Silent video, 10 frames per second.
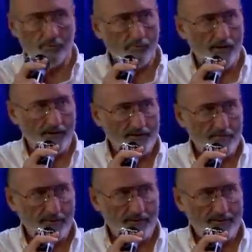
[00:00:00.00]
human
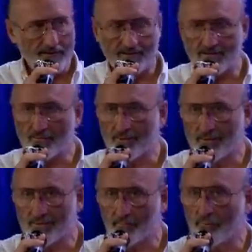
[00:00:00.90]
rights because it's
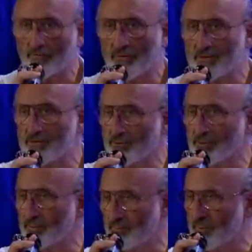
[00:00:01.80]
only the privileged who
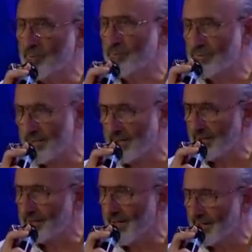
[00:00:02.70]
can abuse
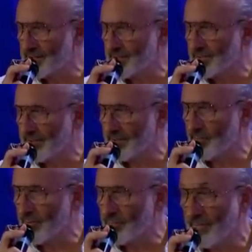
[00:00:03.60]
the ecology and get
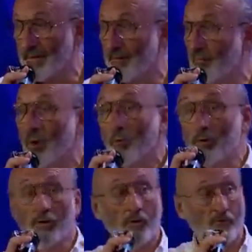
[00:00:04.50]
away with it, and
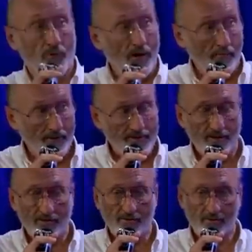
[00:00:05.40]
we don't know for how
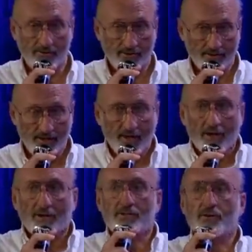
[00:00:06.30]
much longer.
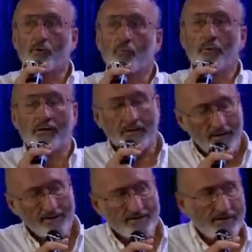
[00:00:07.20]
So,
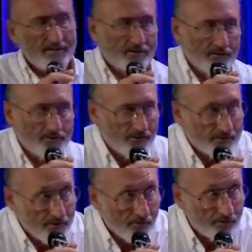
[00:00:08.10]
because the issues
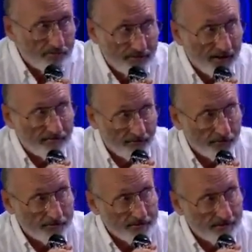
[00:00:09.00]
are so
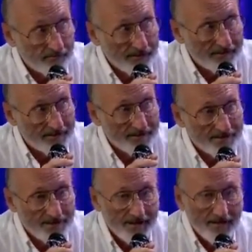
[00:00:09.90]
diverse and
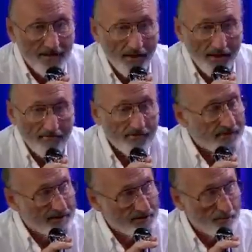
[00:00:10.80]
because
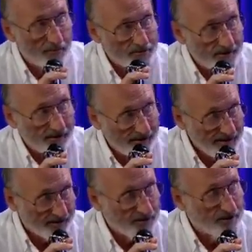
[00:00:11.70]
everything is almost
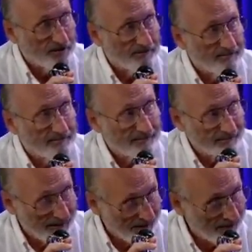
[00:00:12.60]
niche
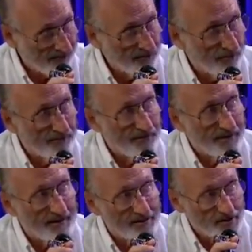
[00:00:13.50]
now, you know,
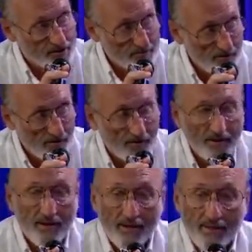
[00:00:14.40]
everything has a small